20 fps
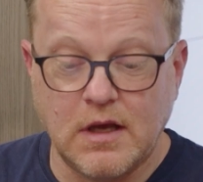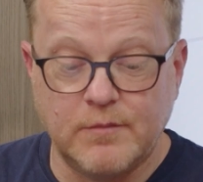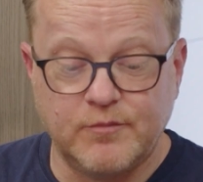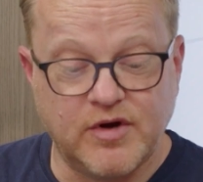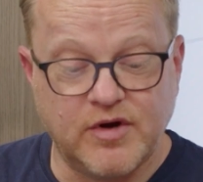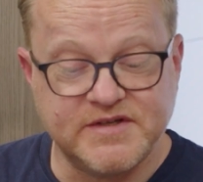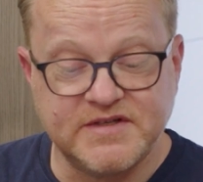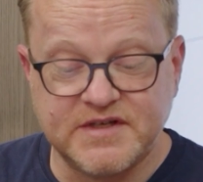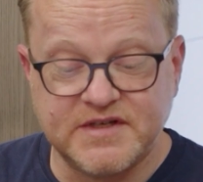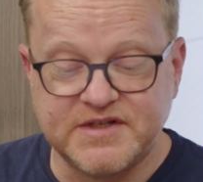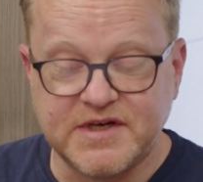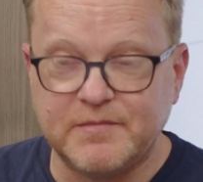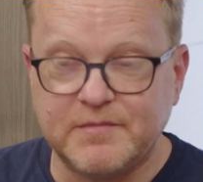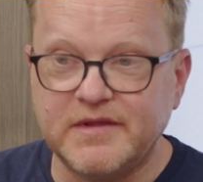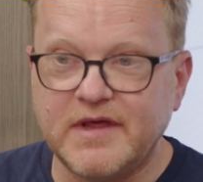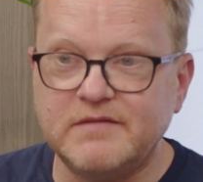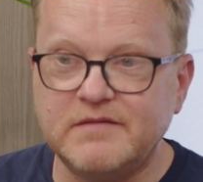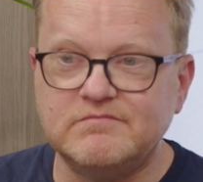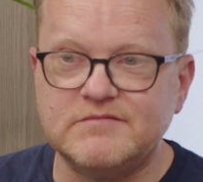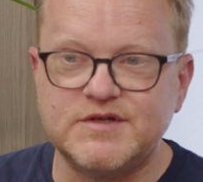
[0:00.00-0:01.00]
Bryson de Chambeau
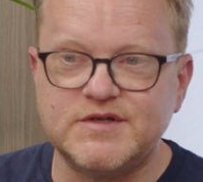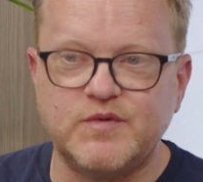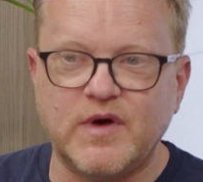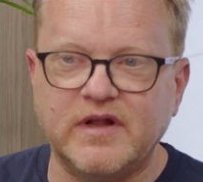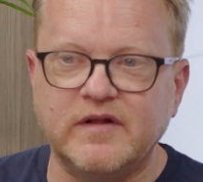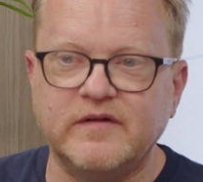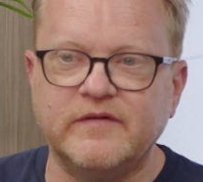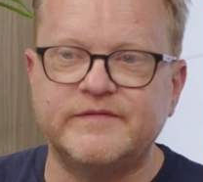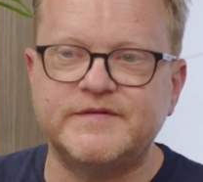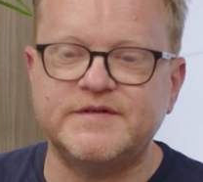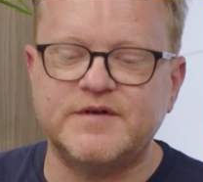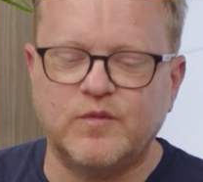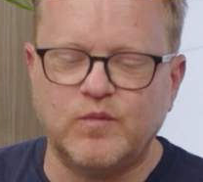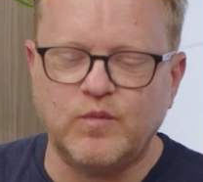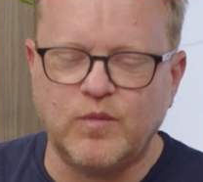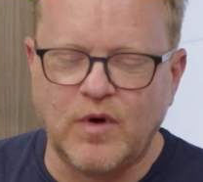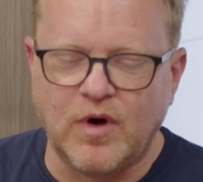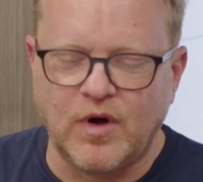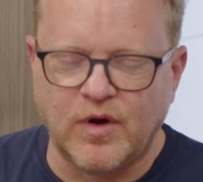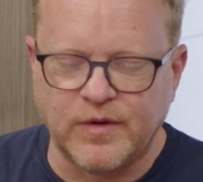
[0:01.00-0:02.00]
then
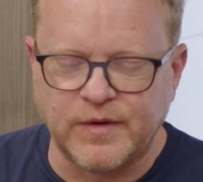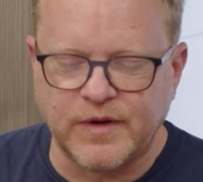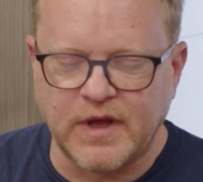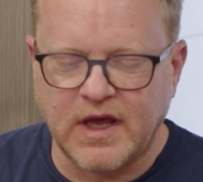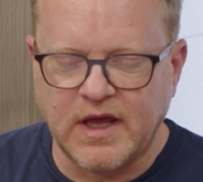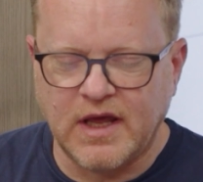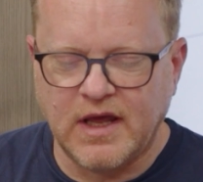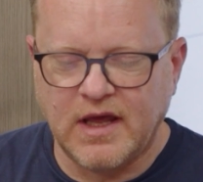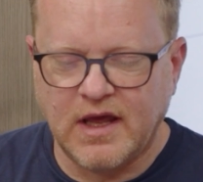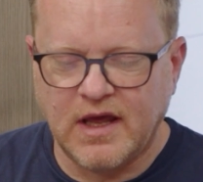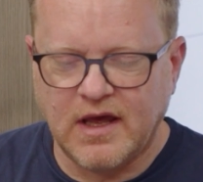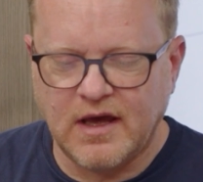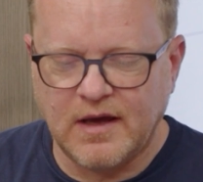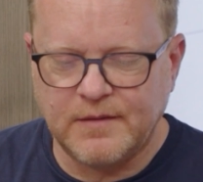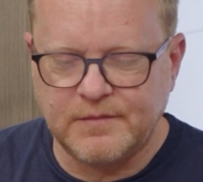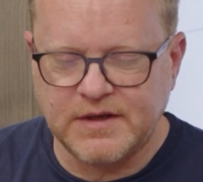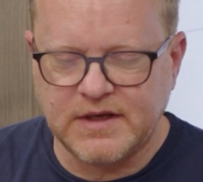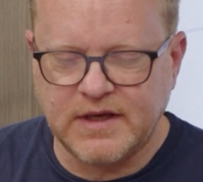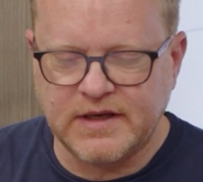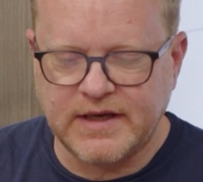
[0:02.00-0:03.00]
12-1.
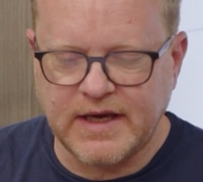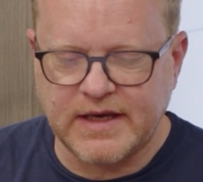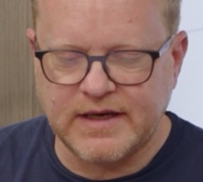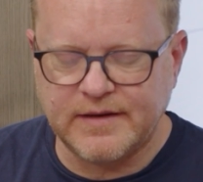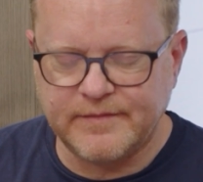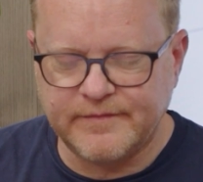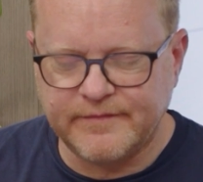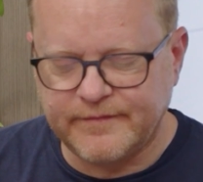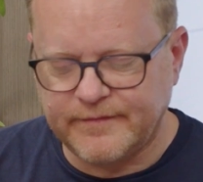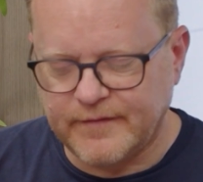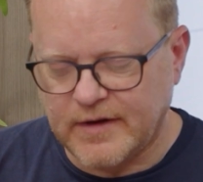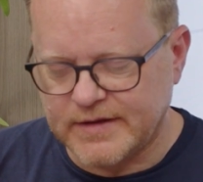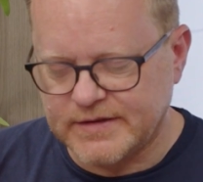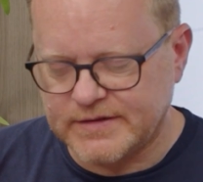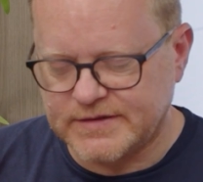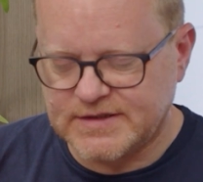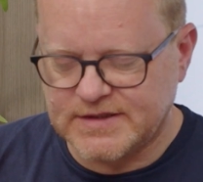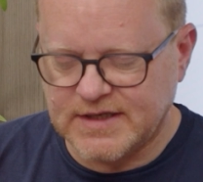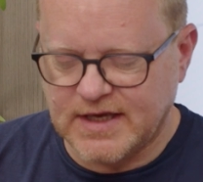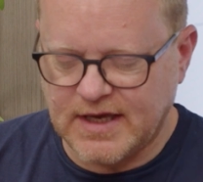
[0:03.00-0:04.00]
You can get him
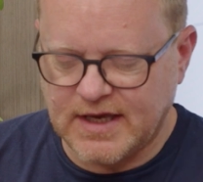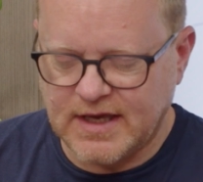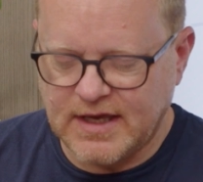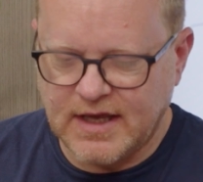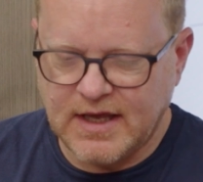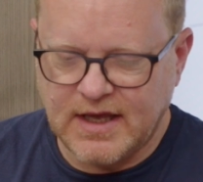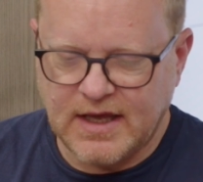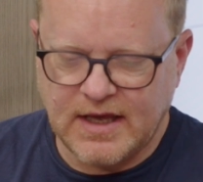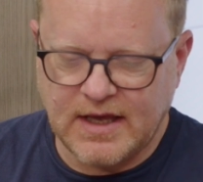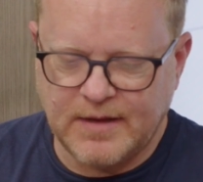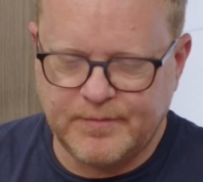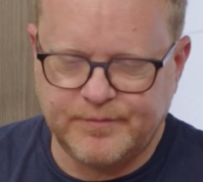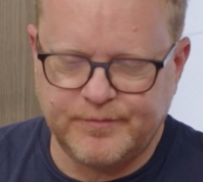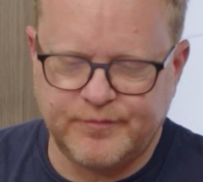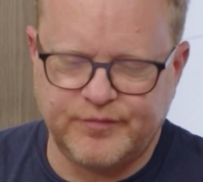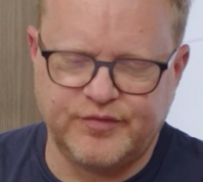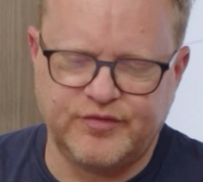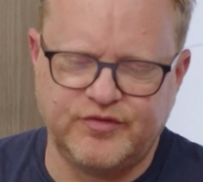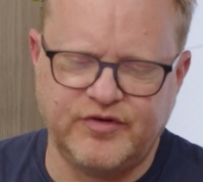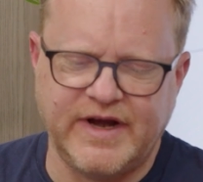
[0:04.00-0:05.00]
at
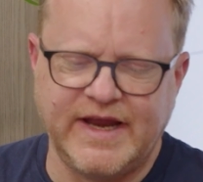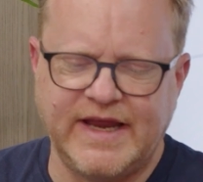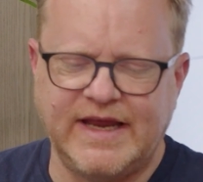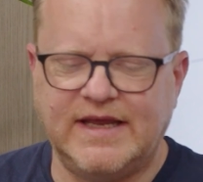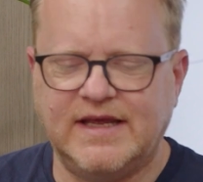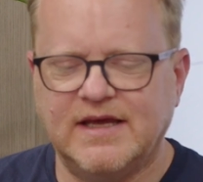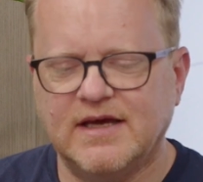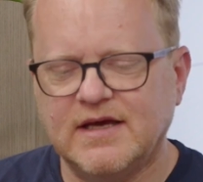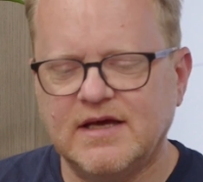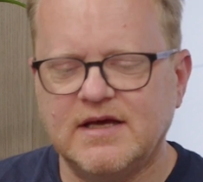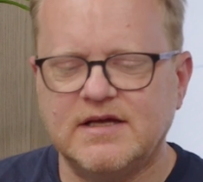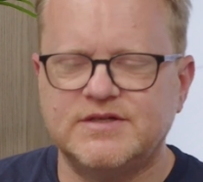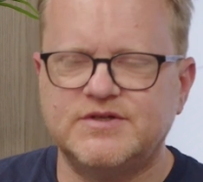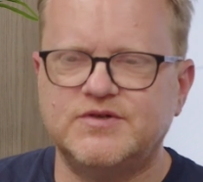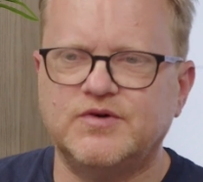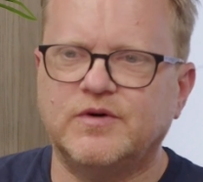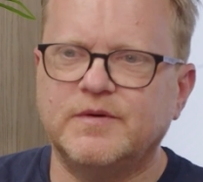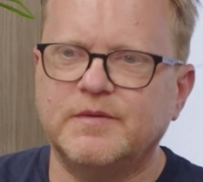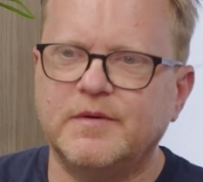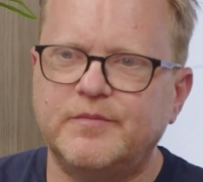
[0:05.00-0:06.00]

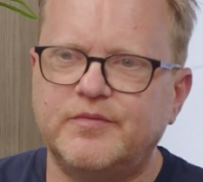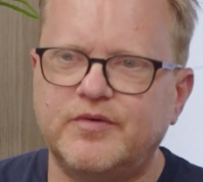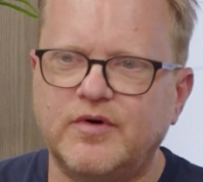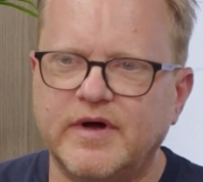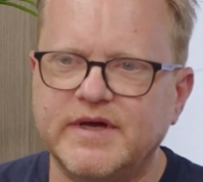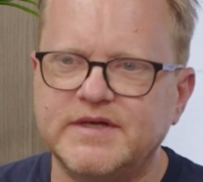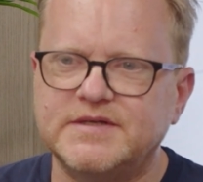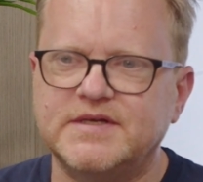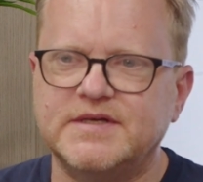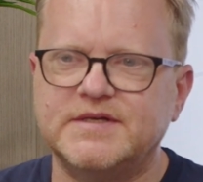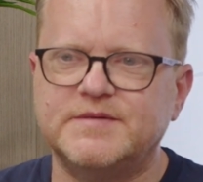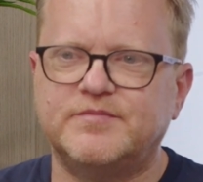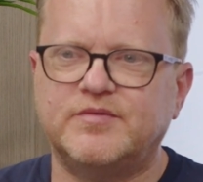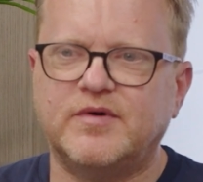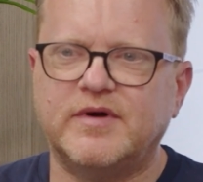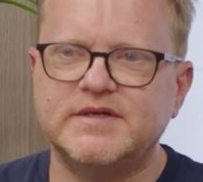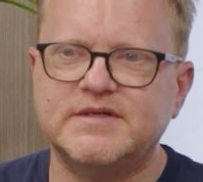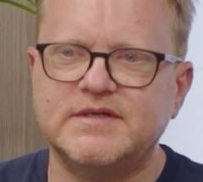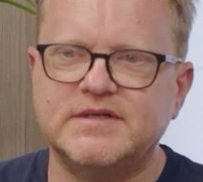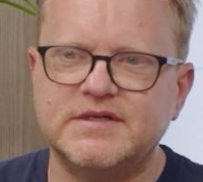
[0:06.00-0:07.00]
pre-tournament prices.
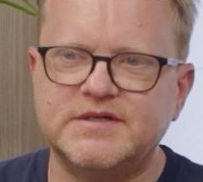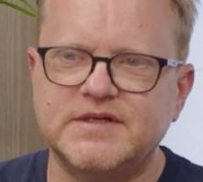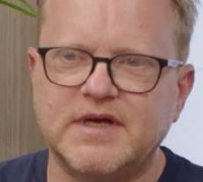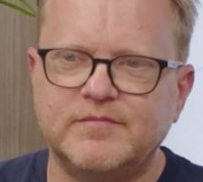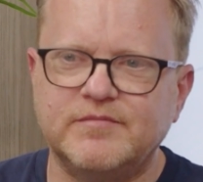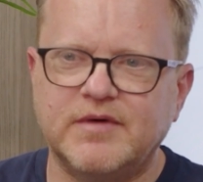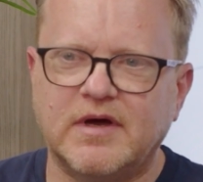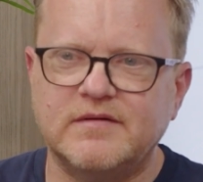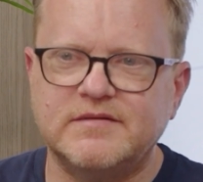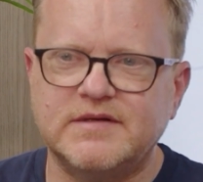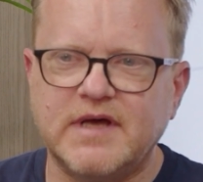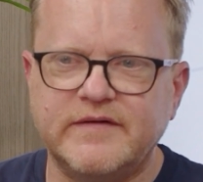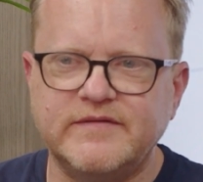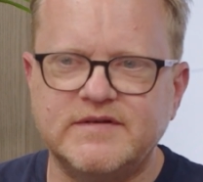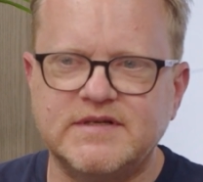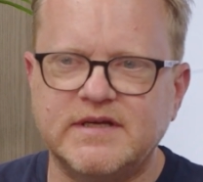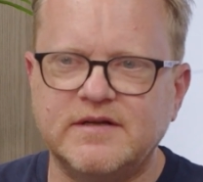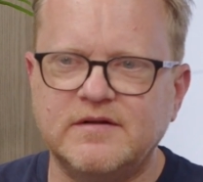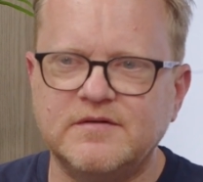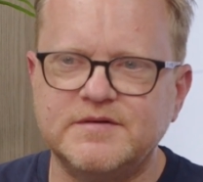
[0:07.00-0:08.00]
Bryson de Chambeau, Dave
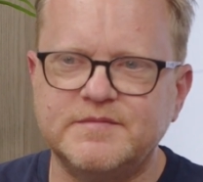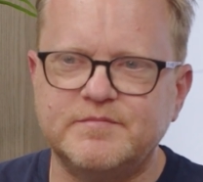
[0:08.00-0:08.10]
Tindall's